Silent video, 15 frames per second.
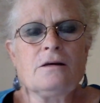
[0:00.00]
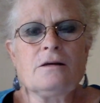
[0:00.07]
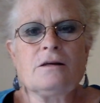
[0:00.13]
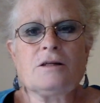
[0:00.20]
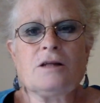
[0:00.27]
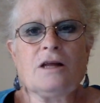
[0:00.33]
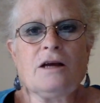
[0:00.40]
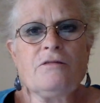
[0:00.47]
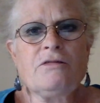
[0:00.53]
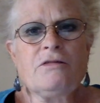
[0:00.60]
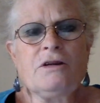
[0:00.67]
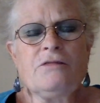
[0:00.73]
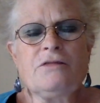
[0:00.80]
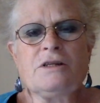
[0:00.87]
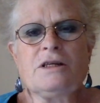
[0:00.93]
That's all I have for
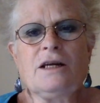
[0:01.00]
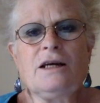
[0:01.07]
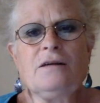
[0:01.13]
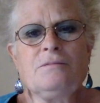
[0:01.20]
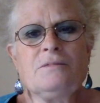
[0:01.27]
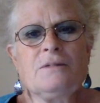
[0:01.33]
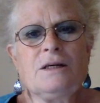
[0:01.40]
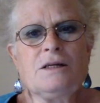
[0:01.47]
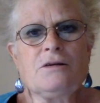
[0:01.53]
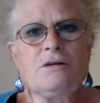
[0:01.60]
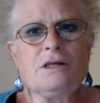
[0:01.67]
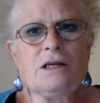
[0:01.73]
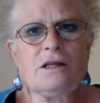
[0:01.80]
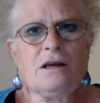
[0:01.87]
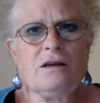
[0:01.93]
you for today. As
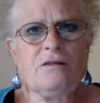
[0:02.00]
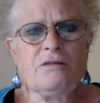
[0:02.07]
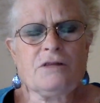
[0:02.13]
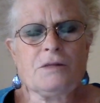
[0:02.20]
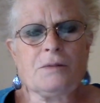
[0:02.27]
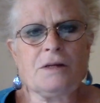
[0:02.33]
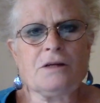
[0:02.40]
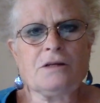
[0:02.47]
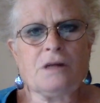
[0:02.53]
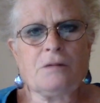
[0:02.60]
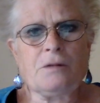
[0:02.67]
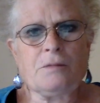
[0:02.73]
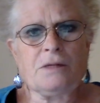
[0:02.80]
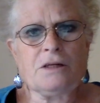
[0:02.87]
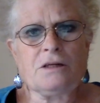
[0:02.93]
always, I thank you for spending your time
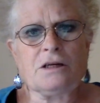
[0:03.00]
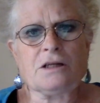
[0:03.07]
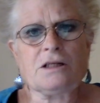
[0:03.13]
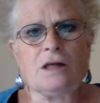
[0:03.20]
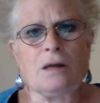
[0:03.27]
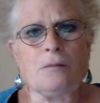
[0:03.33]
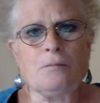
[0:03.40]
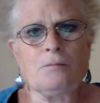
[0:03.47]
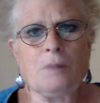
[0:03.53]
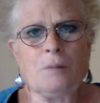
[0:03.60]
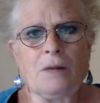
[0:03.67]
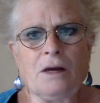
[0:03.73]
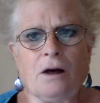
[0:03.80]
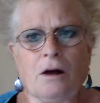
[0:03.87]
with me. Till next time. Bye-bye